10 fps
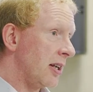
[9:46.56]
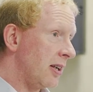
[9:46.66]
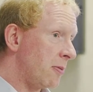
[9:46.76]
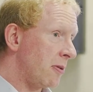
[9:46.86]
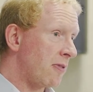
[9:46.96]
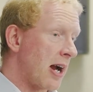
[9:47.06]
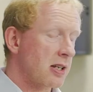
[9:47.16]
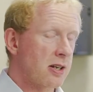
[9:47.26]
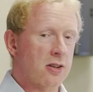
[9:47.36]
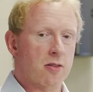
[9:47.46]
need to be
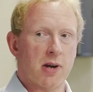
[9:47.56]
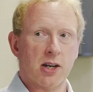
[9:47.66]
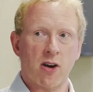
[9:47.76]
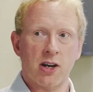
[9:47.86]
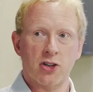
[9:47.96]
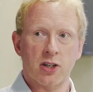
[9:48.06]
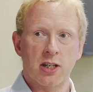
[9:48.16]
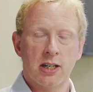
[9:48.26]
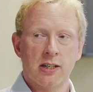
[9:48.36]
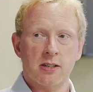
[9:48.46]
factored into the migration
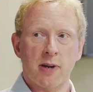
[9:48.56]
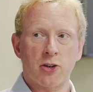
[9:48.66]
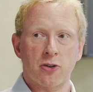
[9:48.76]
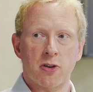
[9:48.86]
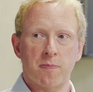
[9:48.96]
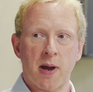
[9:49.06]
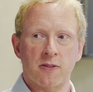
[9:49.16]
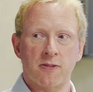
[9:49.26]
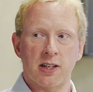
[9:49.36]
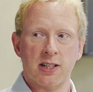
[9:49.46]
to make sure they're a
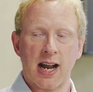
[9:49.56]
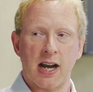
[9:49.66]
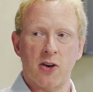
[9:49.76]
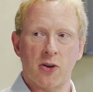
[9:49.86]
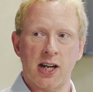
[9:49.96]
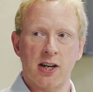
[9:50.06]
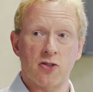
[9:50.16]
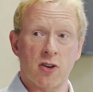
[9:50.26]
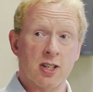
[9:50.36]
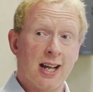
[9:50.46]
benefit and not a
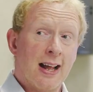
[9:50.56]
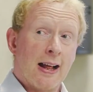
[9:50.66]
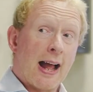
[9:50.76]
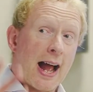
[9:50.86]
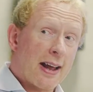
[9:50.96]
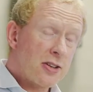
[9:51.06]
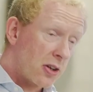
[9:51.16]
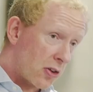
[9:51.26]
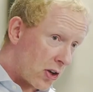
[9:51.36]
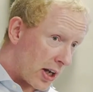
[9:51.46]
hindrance. And as you
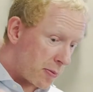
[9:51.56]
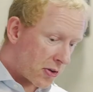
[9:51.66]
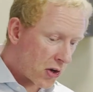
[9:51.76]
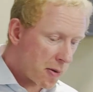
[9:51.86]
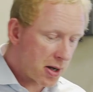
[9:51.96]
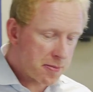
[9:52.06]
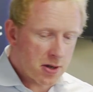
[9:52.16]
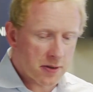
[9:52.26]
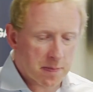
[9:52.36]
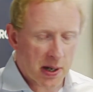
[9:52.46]
can see, with so many
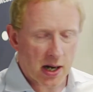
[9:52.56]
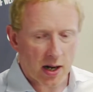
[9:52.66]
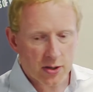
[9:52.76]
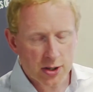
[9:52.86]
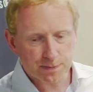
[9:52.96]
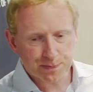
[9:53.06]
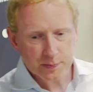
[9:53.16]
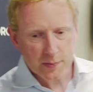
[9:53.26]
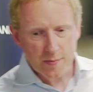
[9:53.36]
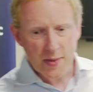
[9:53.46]
moving parts,
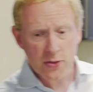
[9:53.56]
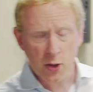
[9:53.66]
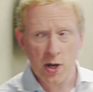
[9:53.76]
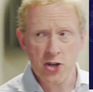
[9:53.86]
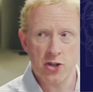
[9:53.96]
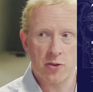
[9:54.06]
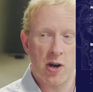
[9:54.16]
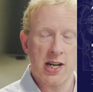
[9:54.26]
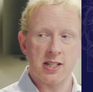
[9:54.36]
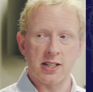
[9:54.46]
the question
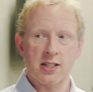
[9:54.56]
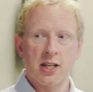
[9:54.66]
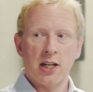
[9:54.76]
arises,